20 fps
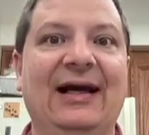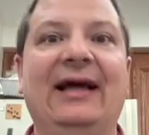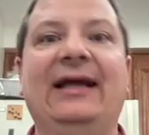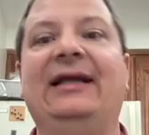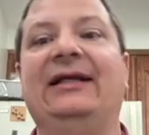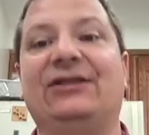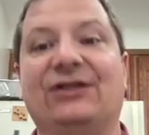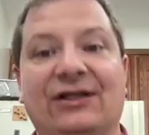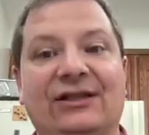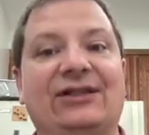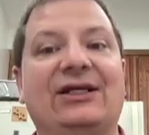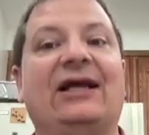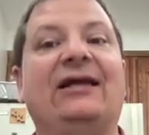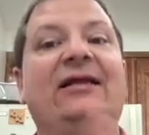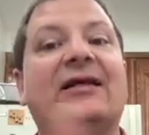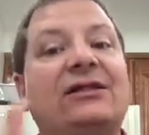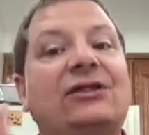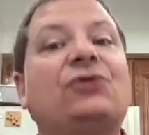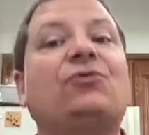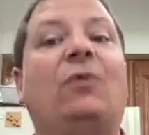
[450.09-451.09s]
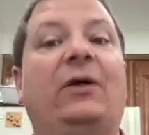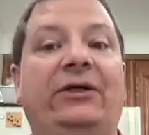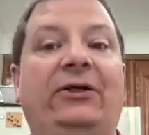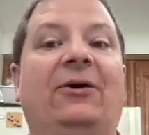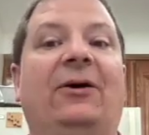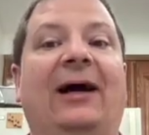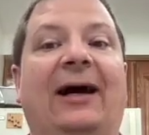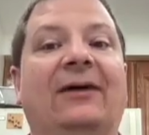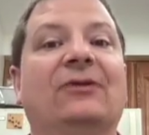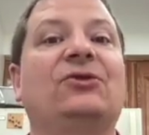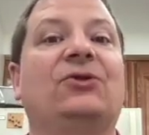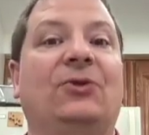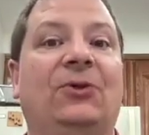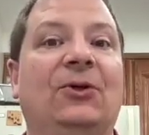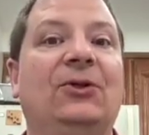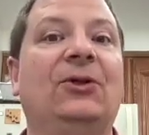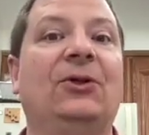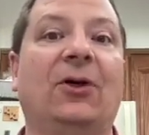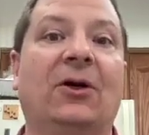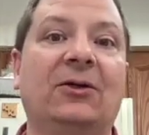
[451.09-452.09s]
He's going to say, this is what your house
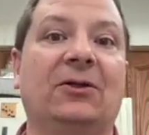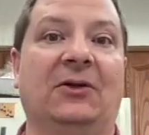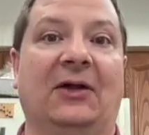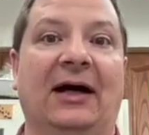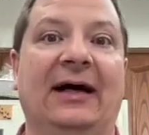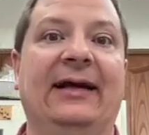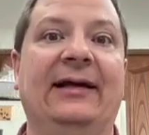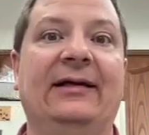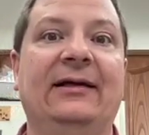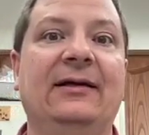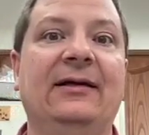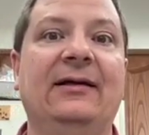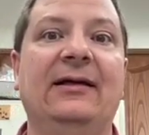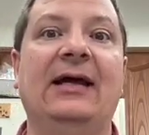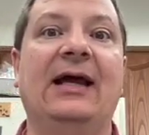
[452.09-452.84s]
could look like.